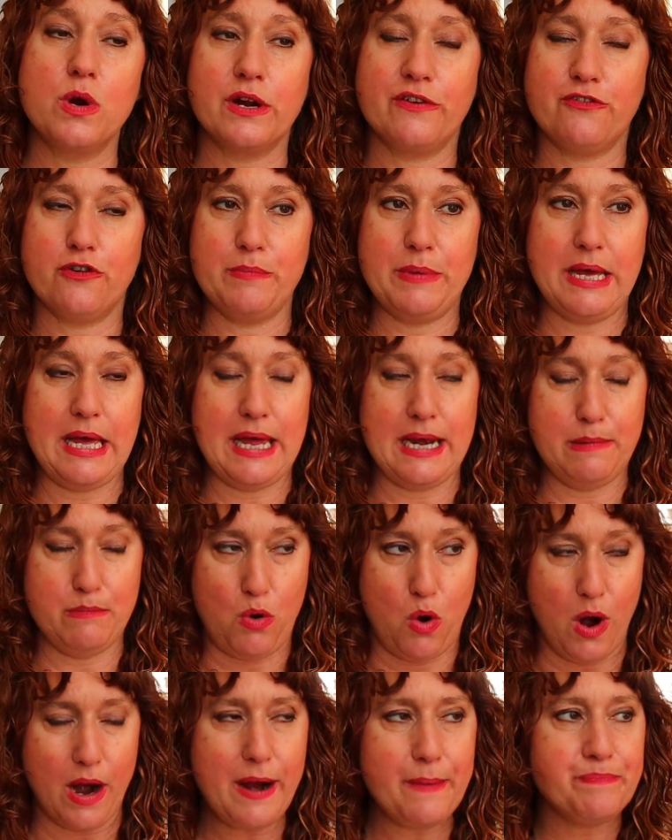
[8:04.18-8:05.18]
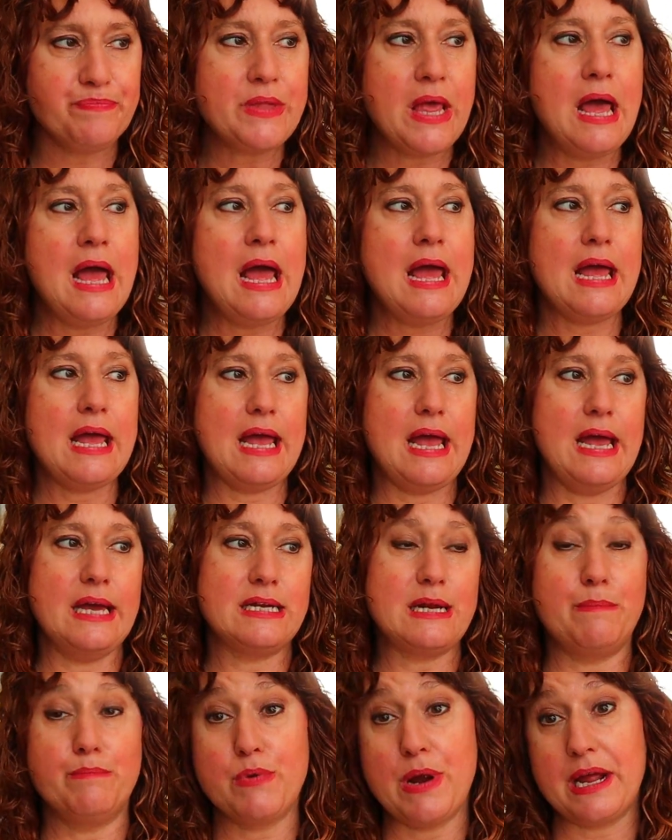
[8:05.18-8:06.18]
work for me anymore
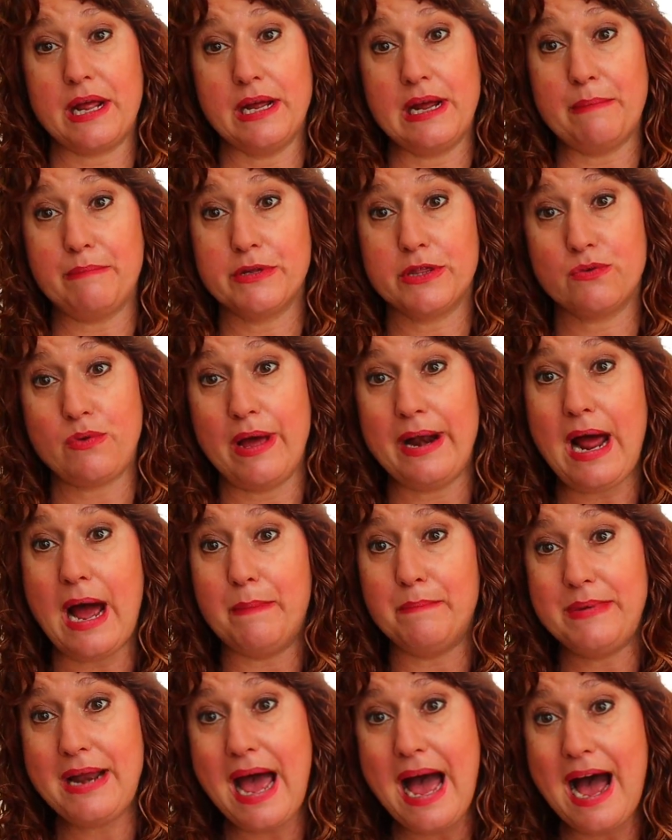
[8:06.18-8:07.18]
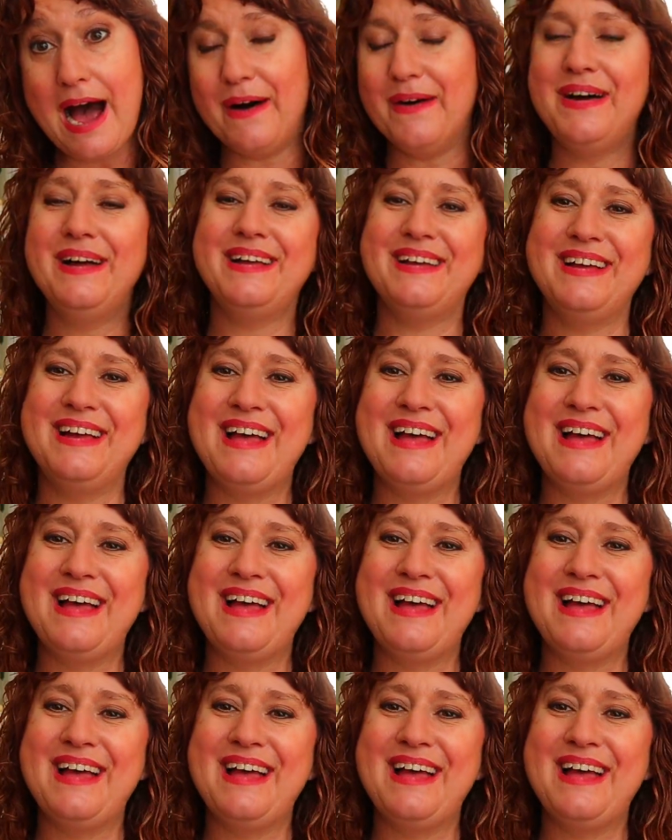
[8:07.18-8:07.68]
and I'm breaking up with ThredUp. Now,